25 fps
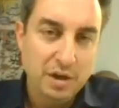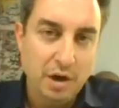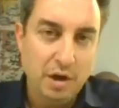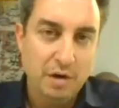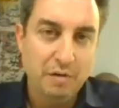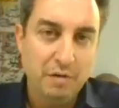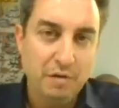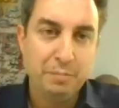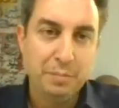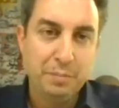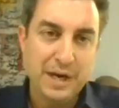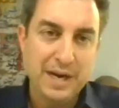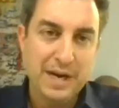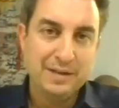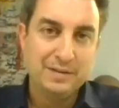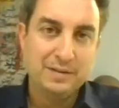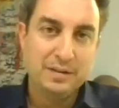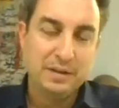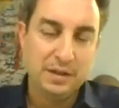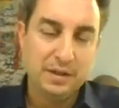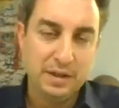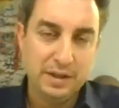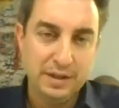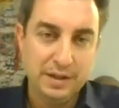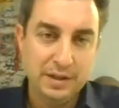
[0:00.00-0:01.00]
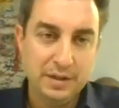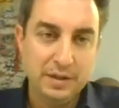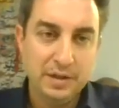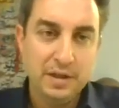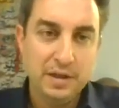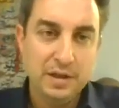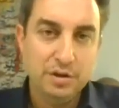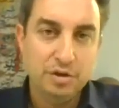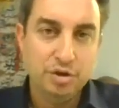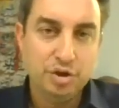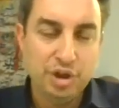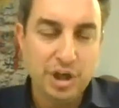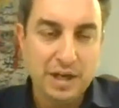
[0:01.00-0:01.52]
of
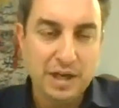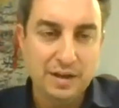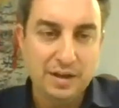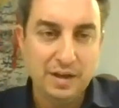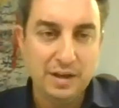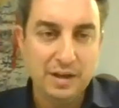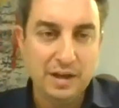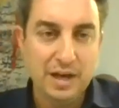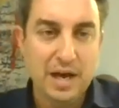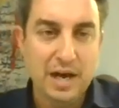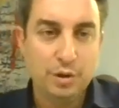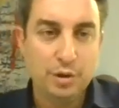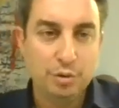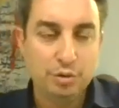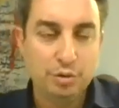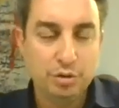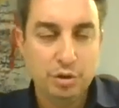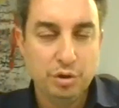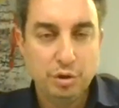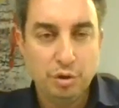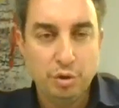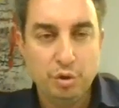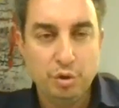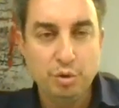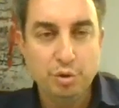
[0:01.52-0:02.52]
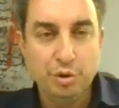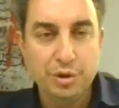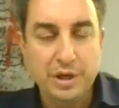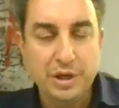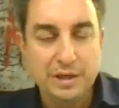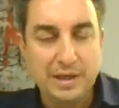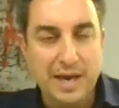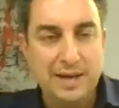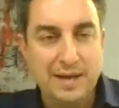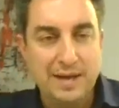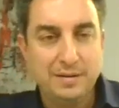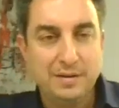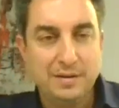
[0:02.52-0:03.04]
practically checking out who
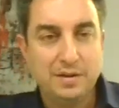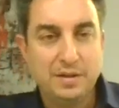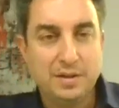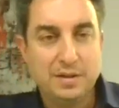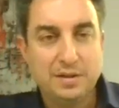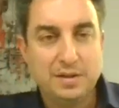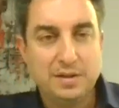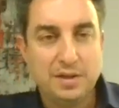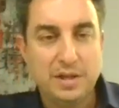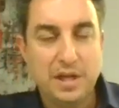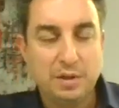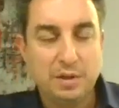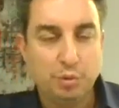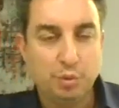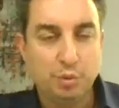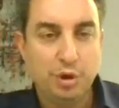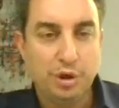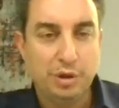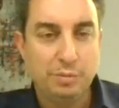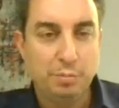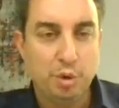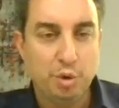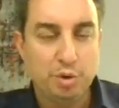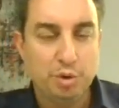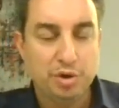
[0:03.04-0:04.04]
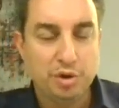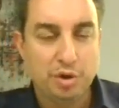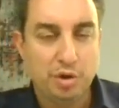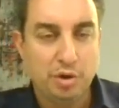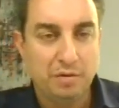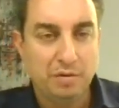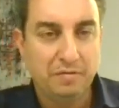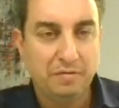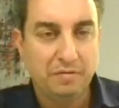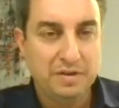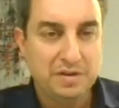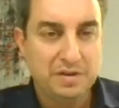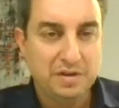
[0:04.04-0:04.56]
the candidates that were most
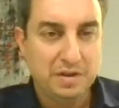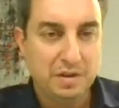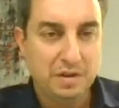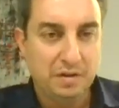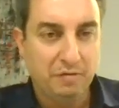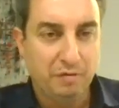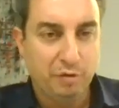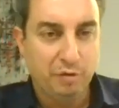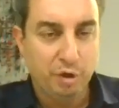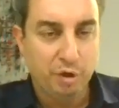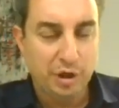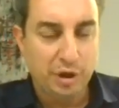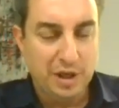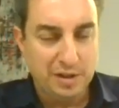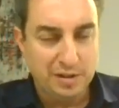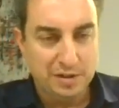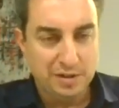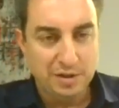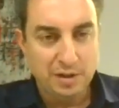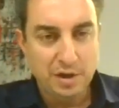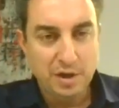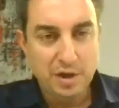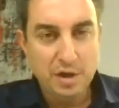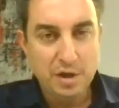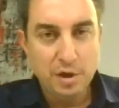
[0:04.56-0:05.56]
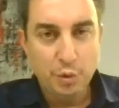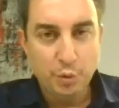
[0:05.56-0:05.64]
convincing for us.